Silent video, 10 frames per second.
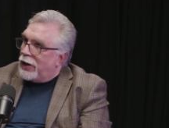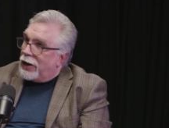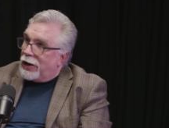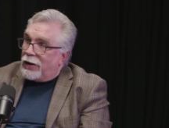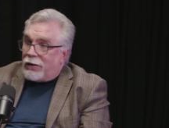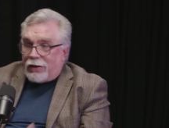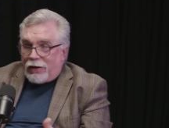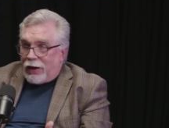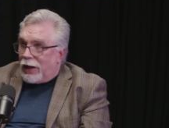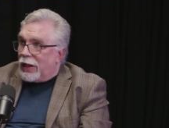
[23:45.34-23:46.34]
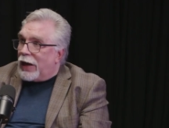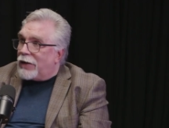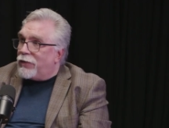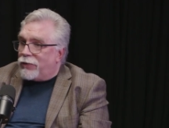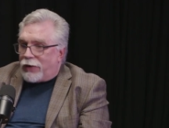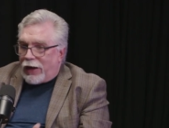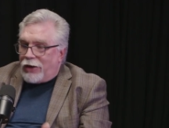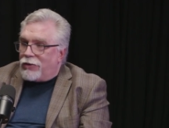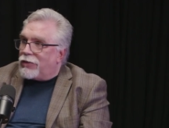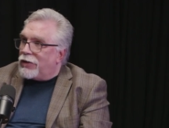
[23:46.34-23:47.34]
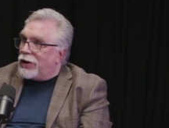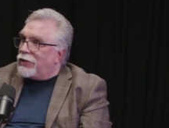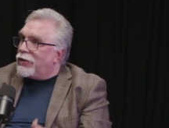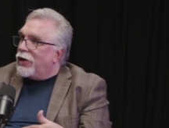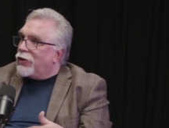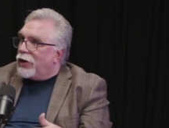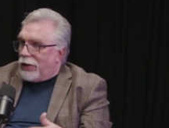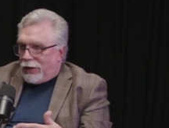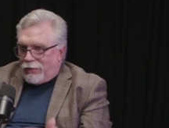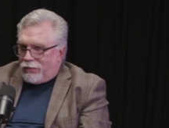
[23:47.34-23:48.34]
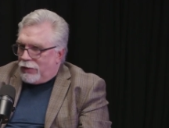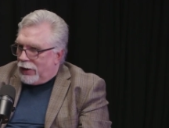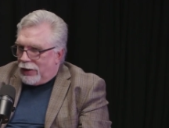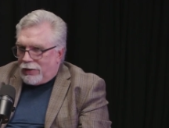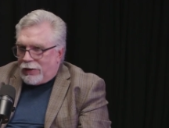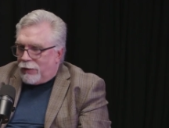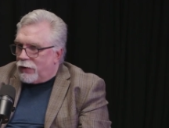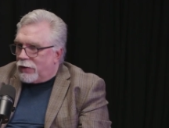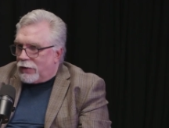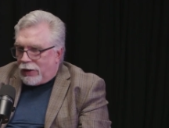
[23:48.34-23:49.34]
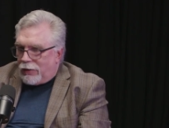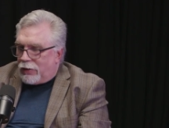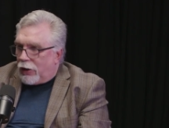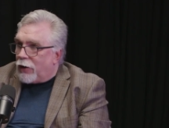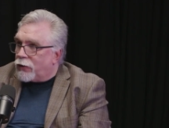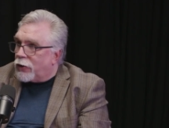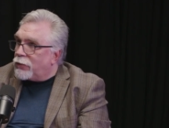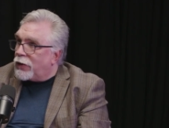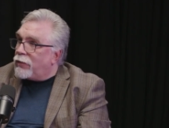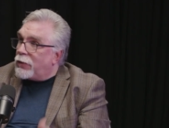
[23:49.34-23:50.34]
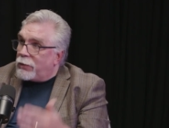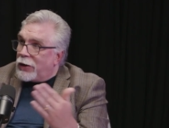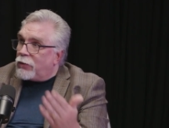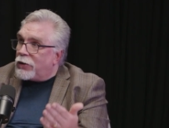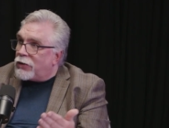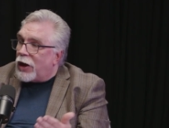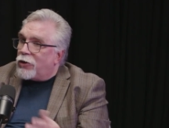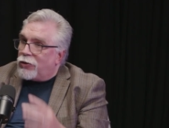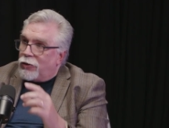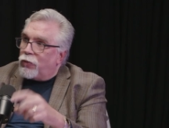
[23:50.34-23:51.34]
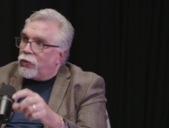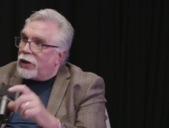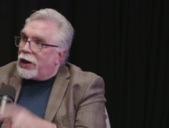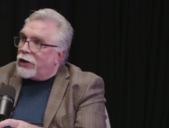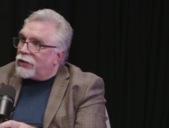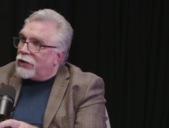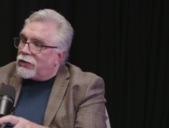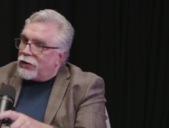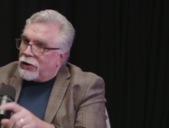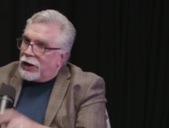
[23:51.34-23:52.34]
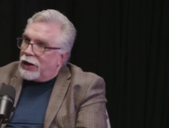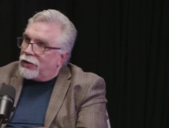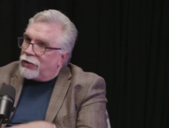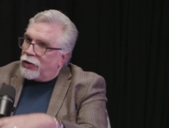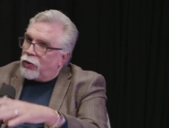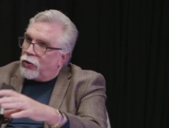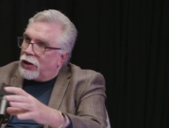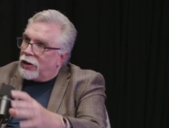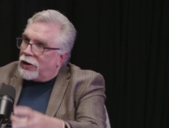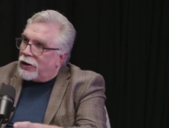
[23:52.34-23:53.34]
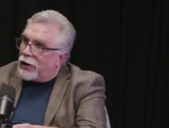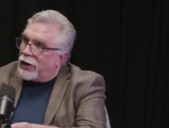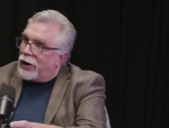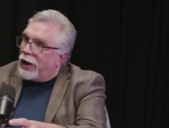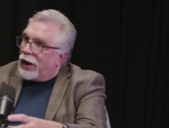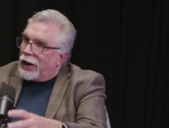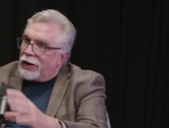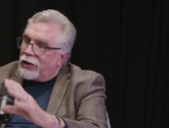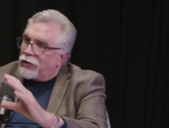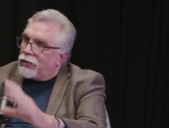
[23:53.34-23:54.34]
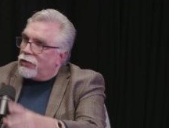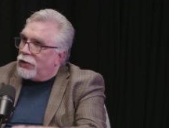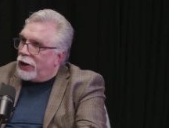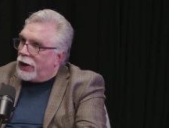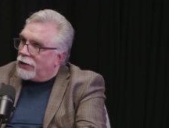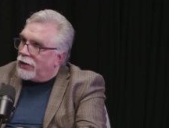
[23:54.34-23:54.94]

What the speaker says: And a lot of agencies and different law firms, even the big ones, don't realize this till they get into the court of law, and then it's too late.